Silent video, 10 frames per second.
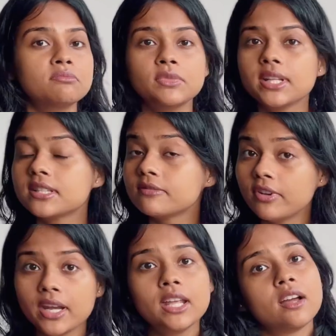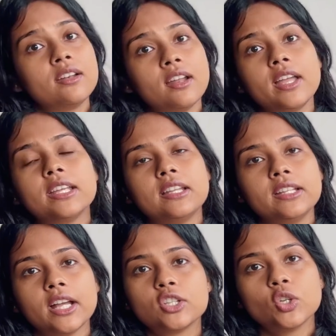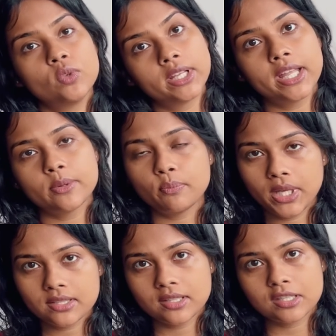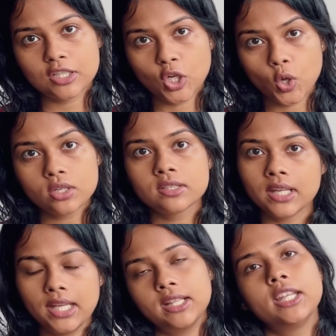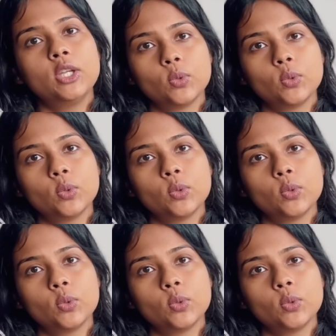it's very unlikely that you will get a PACES slot in the